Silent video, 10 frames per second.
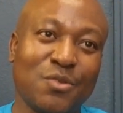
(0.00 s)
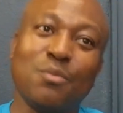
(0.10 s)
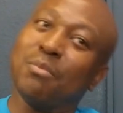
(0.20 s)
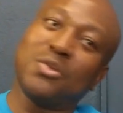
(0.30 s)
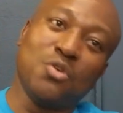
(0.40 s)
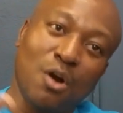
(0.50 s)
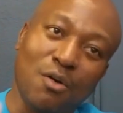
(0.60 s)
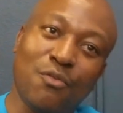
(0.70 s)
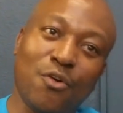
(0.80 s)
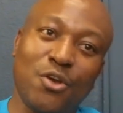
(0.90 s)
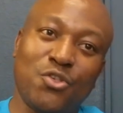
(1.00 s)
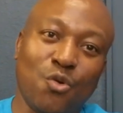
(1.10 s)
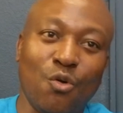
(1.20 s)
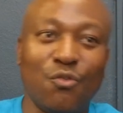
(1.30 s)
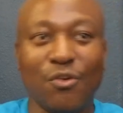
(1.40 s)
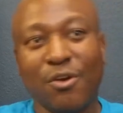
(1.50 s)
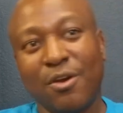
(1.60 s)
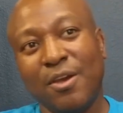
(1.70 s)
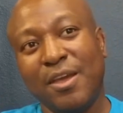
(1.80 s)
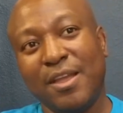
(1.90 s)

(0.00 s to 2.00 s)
So but your voice over